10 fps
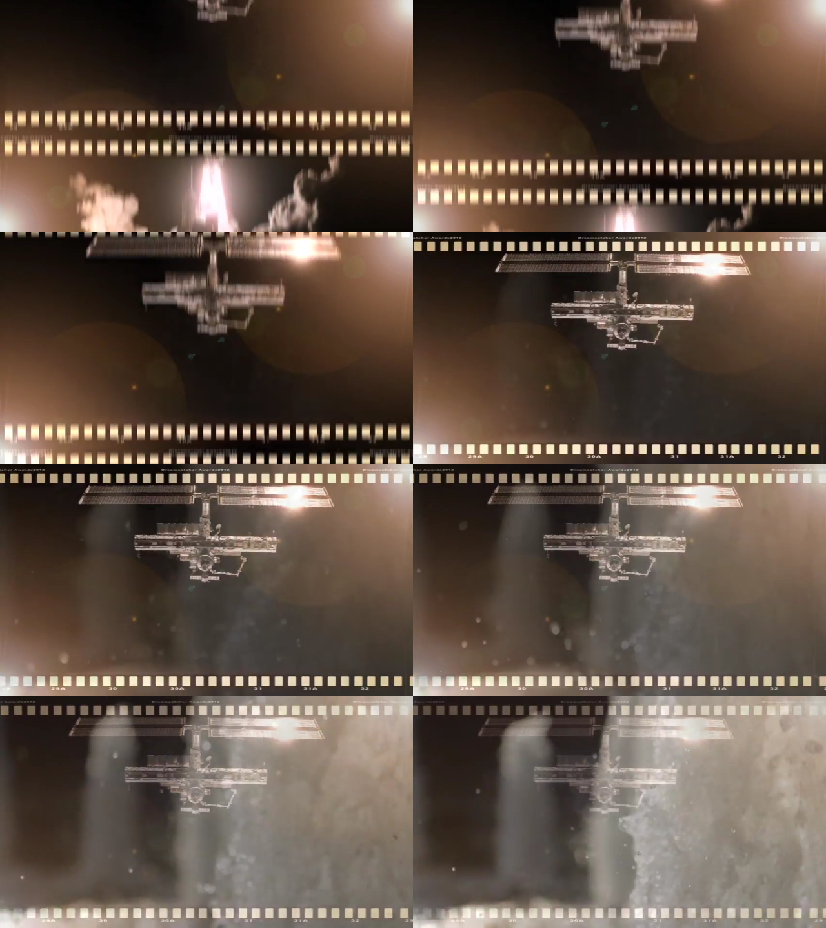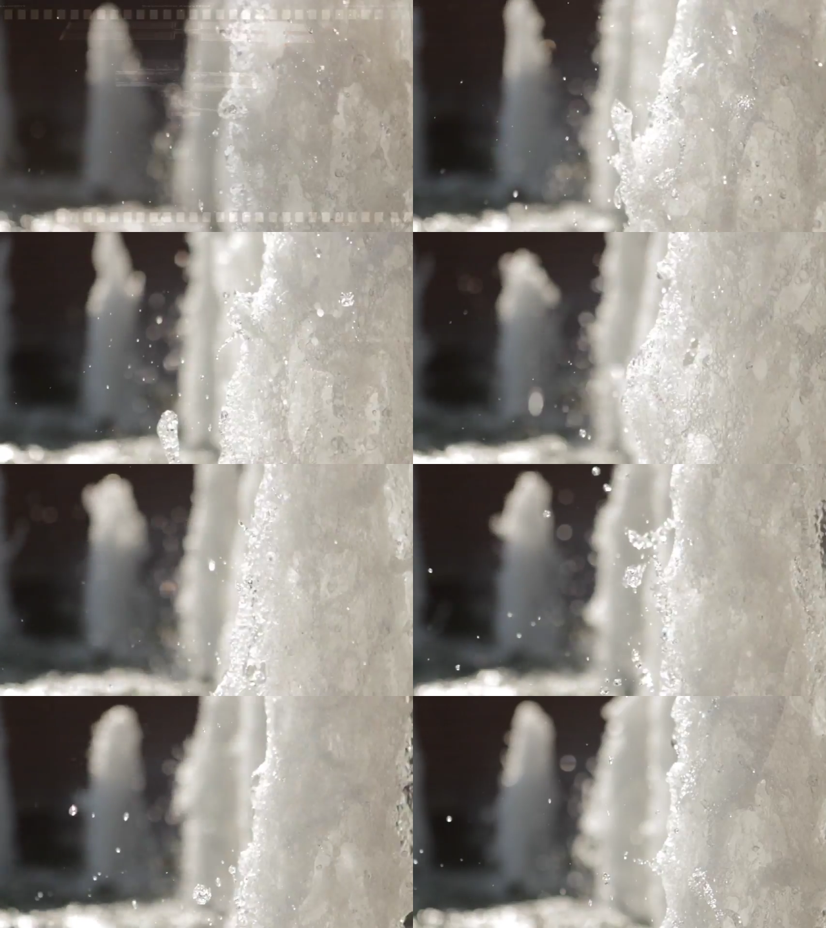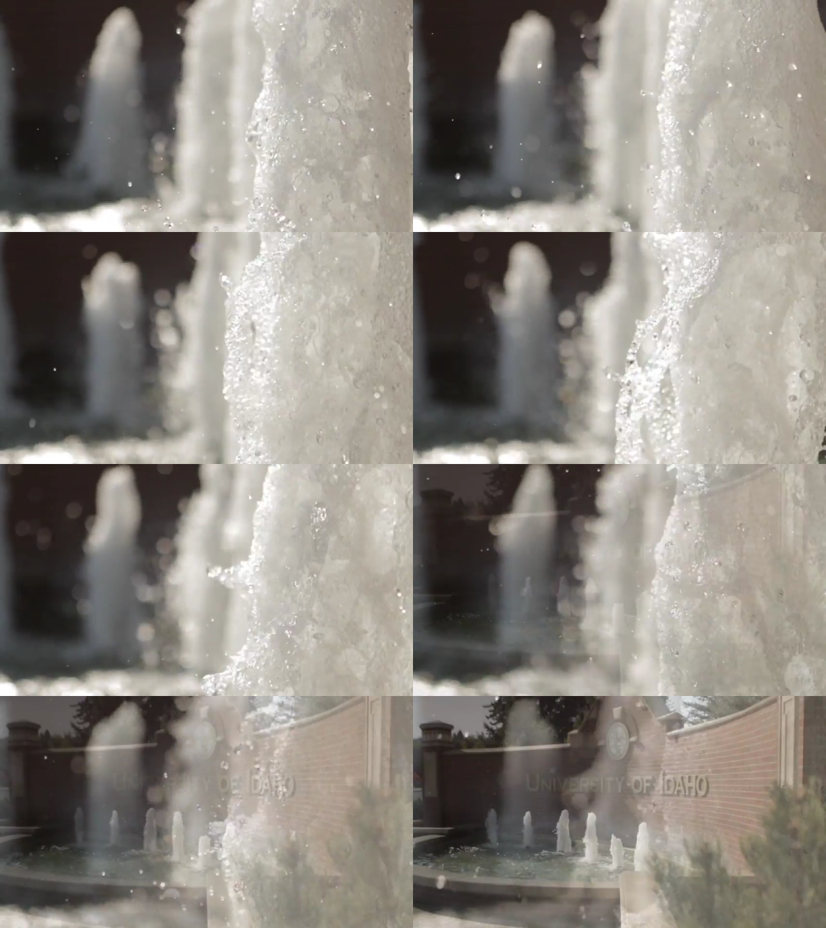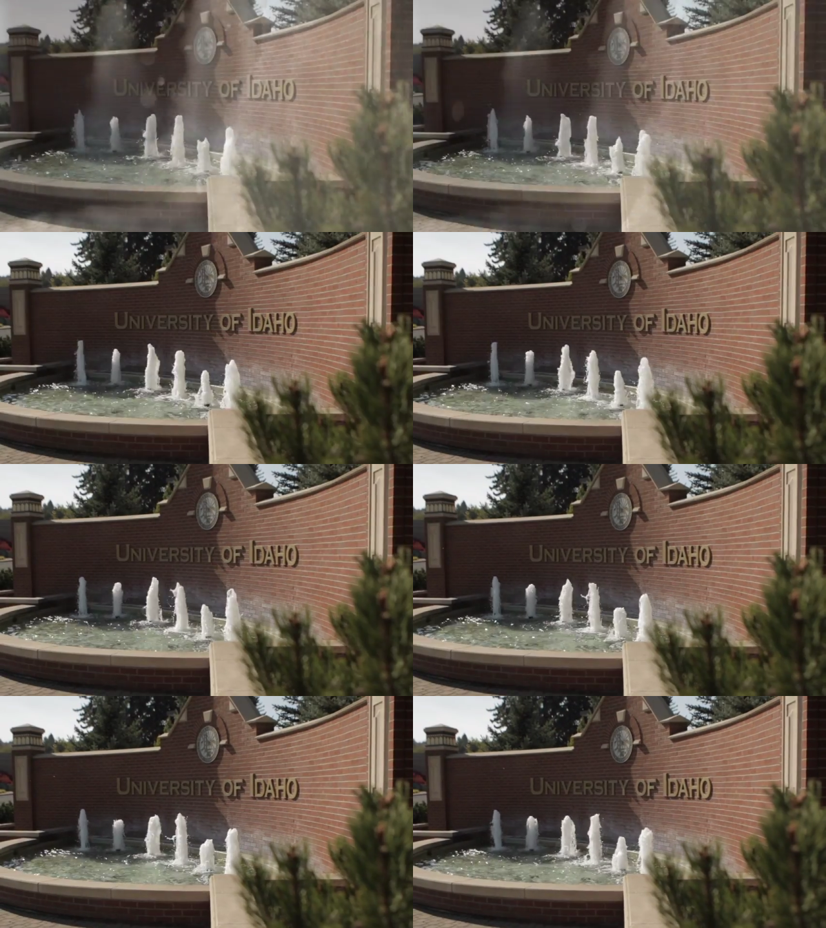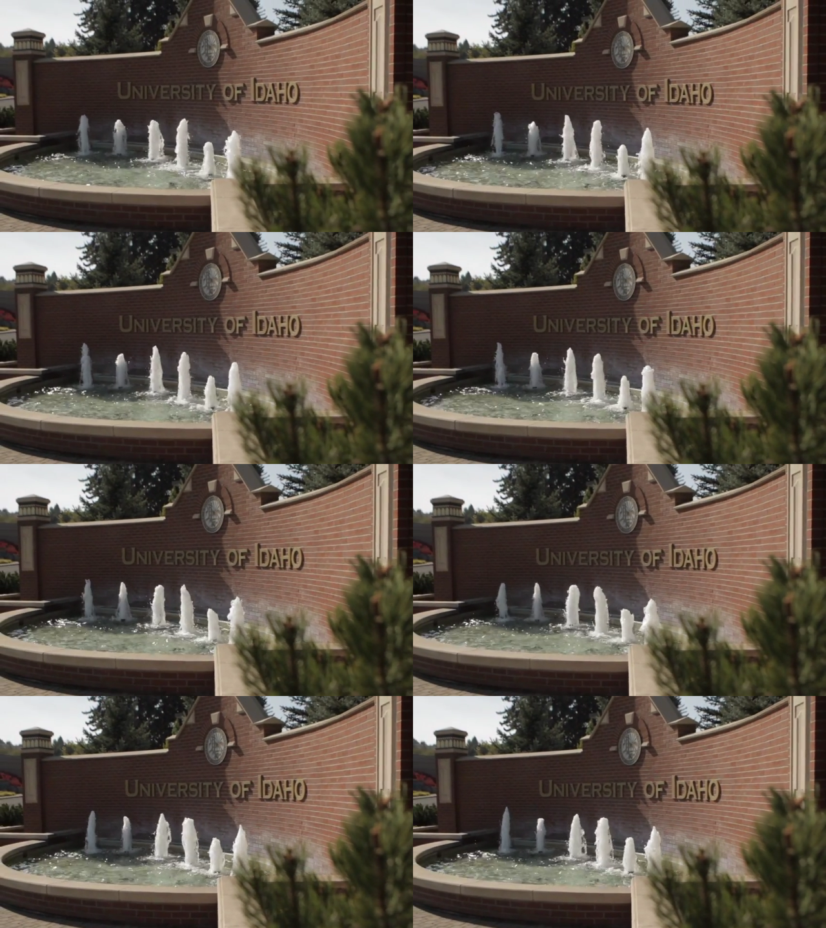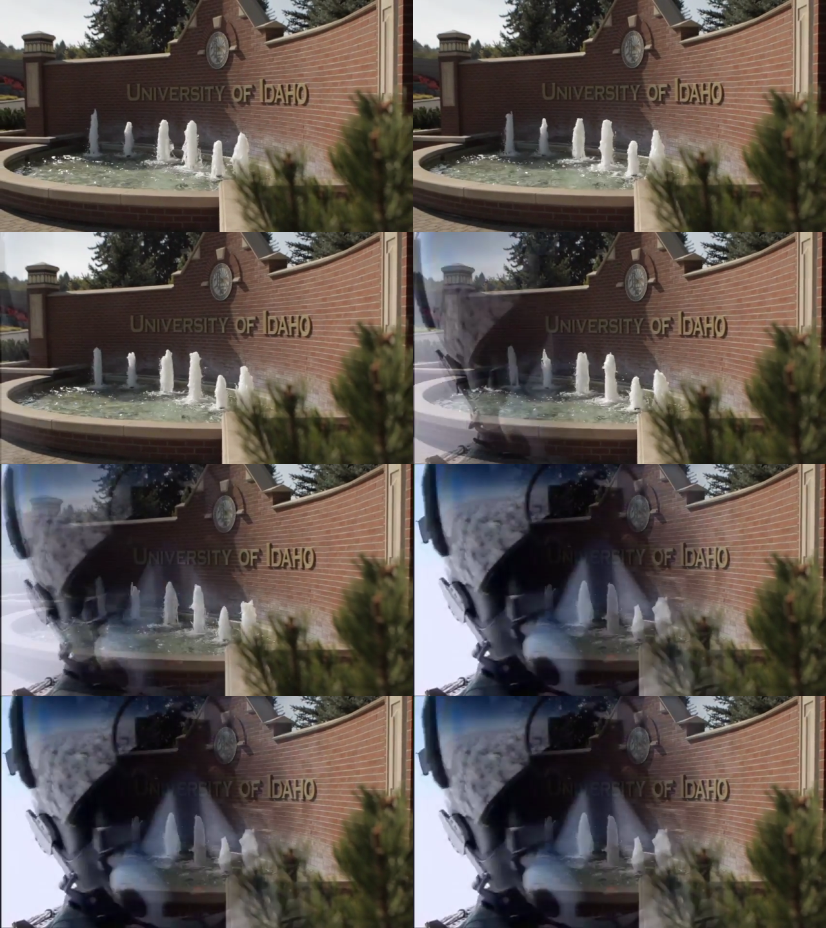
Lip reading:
[unreadable: no face in view]